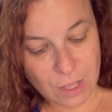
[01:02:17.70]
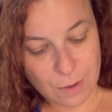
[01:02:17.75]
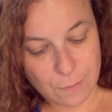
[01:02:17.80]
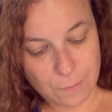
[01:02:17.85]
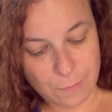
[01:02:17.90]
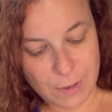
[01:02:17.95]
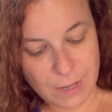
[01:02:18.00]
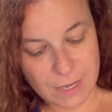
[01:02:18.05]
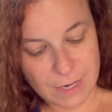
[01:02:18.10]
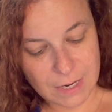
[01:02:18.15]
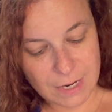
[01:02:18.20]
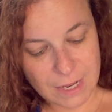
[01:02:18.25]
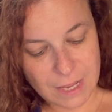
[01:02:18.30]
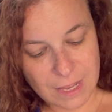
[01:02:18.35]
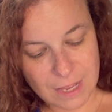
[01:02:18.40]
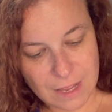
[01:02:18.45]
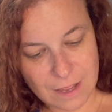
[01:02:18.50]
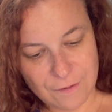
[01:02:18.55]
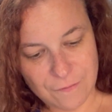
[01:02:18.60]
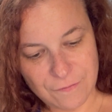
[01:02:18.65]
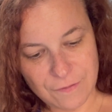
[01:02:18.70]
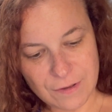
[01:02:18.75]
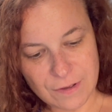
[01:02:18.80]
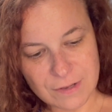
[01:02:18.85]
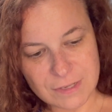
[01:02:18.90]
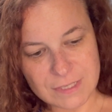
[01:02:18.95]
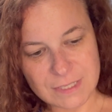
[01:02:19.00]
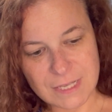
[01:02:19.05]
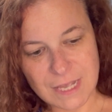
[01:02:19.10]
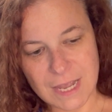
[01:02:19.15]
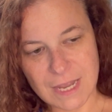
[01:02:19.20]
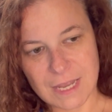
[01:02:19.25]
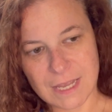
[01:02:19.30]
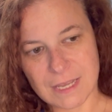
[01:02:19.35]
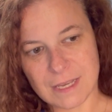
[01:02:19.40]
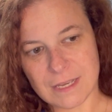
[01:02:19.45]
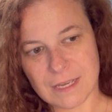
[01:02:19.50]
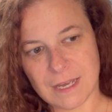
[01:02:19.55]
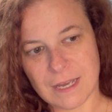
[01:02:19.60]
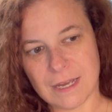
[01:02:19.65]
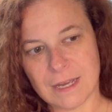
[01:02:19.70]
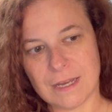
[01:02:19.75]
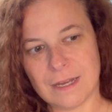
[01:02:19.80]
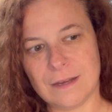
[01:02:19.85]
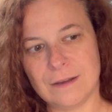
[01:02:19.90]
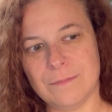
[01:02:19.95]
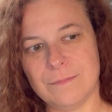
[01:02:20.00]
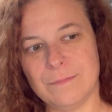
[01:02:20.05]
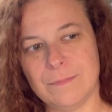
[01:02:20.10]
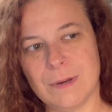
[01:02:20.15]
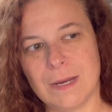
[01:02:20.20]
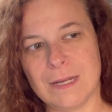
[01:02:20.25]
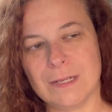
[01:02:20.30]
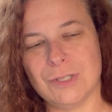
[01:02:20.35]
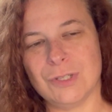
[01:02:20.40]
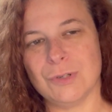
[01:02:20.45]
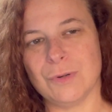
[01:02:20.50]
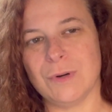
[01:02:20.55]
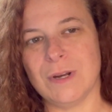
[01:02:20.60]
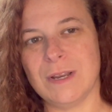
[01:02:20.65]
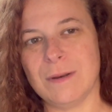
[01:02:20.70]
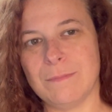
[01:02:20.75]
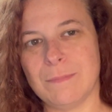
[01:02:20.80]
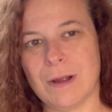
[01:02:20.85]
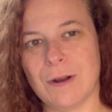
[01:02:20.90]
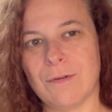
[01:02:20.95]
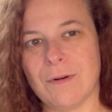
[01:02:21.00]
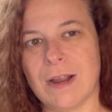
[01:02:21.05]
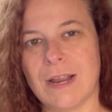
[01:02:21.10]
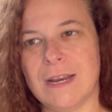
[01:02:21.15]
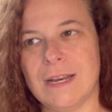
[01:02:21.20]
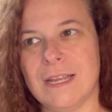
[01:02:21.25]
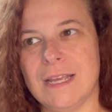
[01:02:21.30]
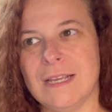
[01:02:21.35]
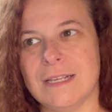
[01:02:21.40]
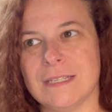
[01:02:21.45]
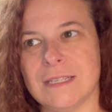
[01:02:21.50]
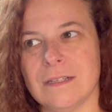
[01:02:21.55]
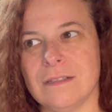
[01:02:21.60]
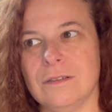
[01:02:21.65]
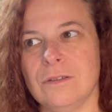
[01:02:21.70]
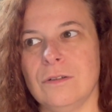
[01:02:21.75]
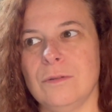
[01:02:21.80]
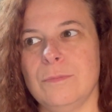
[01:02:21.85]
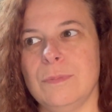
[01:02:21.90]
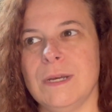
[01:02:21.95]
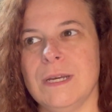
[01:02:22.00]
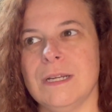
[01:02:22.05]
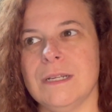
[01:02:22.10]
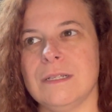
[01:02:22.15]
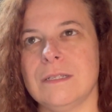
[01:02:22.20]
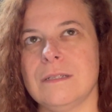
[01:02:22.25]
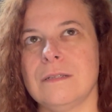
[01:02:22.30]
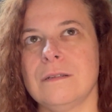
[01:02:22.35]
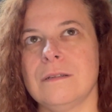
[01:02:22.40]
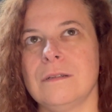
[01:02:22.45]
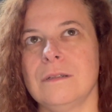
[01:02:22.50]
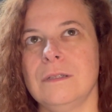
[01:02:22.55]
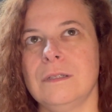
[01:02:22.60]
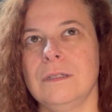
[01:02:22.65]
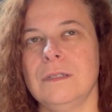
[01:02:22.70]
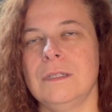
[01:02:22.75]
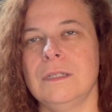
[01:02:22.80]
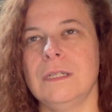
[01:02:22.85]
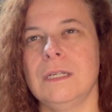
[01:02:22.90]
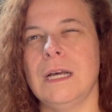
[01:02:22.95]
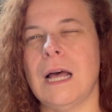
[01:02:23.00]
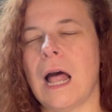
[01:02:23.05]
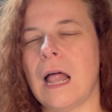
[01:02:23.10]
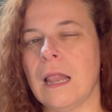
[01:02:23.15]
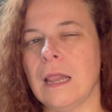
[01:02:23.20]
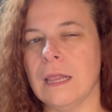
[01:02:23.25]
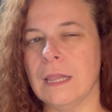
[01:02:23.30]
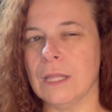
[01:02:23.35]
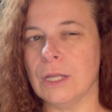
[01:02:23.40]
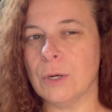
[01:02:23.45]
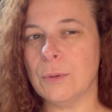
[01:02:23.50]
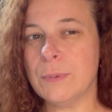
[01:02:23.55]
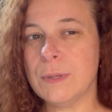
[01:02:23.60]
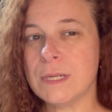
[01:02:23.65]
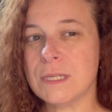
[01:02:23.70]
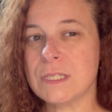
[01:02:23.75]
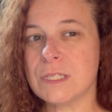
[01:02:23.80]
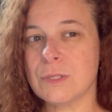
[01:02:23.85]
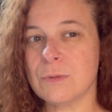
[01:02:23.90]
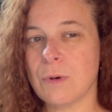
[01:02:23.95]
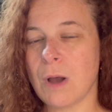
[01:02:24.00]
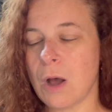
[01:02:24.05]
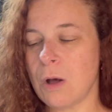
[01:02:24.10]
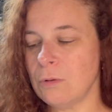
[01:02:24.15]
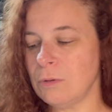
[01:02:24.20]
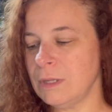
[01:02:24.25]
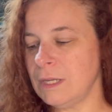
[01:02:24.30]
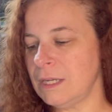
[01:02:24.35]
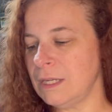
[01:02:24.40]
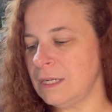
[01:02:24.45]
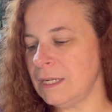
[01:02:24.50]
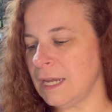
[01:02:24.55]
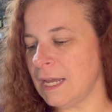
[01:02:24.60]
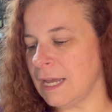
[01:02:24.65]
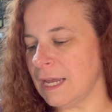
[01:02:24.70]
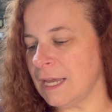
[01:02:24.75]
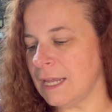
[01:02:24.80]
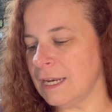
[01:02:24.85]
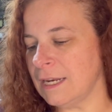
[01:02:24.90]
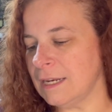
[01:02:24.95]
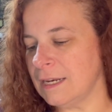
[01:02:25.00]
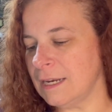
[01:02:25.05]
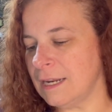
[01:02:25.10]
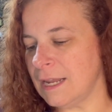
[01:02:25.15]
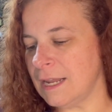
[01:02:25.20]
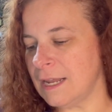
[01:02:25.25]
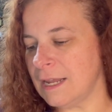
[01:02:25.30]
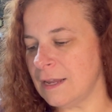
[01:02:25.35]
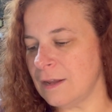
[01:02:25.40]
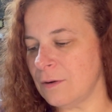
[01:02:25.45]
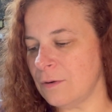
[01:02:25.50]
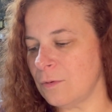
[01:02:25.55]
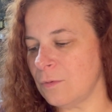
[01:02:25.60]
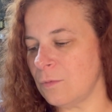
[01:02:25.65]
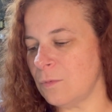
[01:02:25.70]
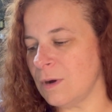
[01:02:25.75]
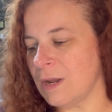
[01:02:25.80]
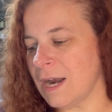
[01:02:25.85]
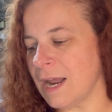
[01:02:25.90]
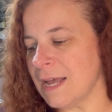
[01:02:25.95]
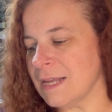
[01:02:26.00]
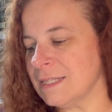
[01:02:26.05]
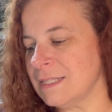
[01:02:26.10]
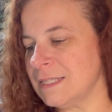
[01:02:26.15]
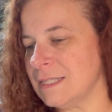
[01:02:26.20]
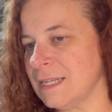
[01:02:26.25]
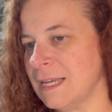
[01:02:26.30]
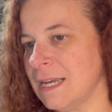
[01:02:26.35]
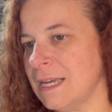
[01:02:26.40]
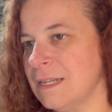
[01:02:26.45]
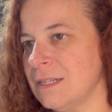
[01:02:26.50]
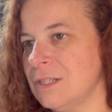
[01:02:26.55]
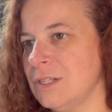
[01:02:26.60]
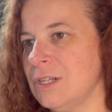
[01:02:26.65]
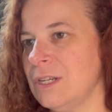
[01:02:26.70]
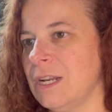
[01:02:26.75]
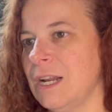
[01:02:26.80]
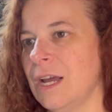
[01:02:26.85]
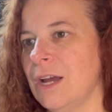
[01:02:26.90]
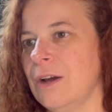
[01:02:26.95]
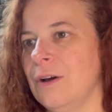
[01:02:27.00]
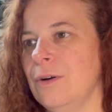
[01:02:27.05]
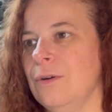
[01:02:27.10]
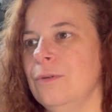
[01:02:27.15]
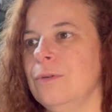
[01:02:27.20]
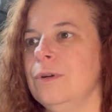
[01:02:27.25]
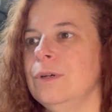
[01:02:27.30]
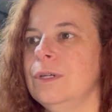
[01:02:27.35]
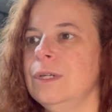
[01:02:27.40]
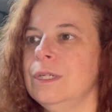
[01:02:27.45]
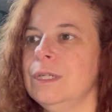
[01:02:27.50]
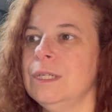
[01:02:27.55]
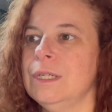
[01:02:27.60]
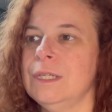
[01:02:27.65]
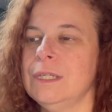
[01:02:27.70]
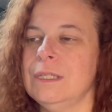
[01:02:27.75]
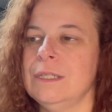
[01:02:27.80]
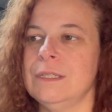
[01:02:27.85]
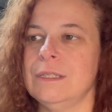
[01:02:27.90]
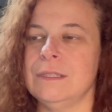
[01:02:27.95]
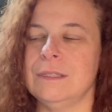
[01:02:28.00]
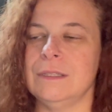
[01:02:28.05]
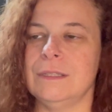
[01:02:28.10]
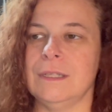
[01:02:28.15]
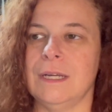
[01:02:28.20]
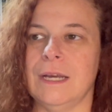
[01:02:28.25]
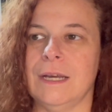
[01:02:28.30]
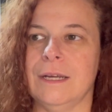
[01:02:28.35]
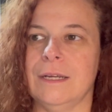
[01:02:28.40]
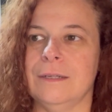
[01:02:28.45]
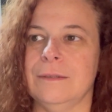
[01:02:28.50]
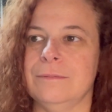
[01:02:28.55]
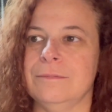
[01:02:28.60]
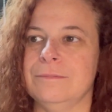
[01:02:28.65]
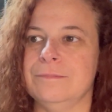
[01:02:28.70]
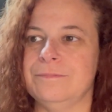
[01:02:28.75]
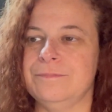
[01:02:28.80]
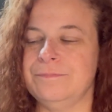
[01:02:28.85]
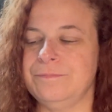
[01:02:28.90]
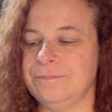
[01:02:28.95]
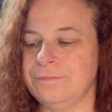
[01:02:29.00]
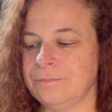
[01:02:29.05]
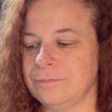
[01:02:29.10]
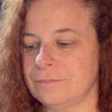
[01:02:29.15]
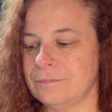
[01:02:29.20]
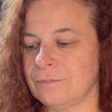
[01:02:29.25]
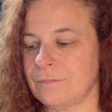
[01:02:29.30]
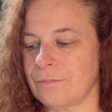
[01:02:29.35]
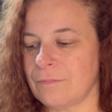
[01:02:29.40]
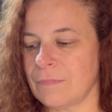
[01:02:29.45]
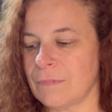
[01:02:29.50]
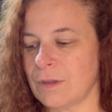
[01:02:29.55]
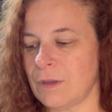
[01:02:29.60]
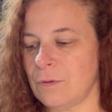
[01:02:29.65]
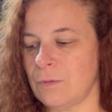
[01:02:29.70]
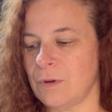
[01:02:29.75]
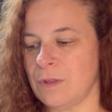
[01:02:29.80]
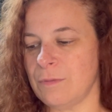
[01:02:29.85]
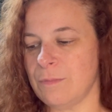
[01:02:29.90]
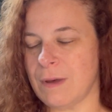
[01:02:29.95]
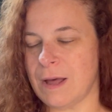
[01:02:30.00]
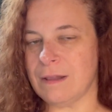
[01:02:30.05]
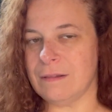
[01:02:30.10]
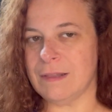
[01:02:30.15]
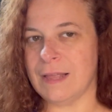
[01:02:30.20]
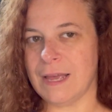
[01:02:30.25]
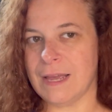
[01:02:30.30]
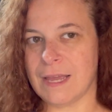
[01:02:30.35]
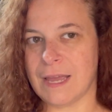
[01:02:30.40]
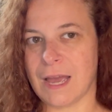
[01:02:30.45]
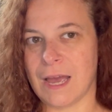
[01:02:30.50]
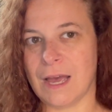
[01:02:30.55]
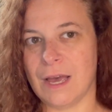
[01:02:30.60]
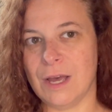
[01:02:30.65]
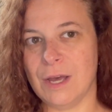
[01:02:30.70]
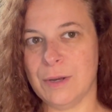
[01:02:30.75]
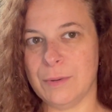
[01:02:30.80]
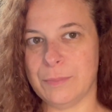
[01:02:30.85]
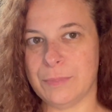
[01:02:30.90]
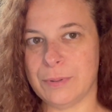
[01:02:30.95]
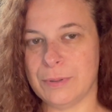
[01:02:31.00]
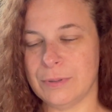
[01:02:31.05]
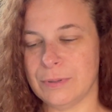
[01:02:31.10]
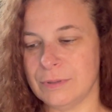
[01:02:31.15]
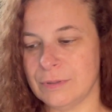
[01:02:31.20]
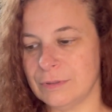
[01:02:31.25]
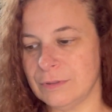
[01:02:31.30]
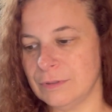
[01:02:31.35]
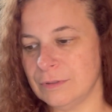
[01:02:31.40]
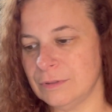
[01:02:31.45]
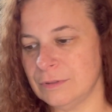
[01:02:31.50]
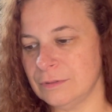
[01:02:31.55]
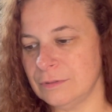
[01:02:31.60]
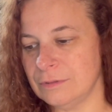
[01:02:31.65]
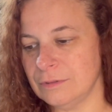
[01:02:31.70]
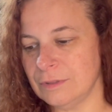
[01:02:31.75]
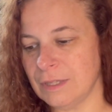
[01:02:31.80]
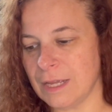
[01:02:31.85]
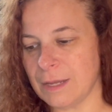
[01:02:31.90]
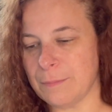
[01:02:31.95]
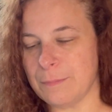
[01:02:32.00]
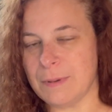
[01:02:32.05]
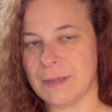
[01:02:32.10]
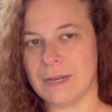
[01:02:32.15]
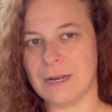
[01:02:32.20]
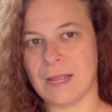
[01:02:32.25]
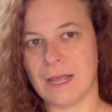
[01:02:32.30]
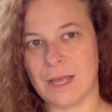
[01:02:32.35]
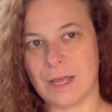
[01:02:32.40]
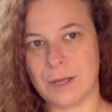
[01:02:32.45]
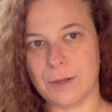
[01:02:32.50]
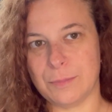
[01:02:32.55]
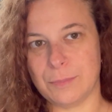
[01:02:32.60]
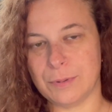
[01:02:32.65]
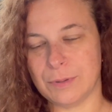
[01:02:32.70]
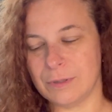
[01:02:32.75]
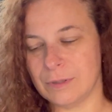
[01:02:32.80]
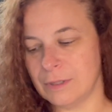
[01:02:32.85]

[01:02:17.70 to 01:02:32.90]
But it feels like um, my joint in my right knee is a little bit, a little bit swollen. And when I sit, you know, um, with my leg up, like bent up,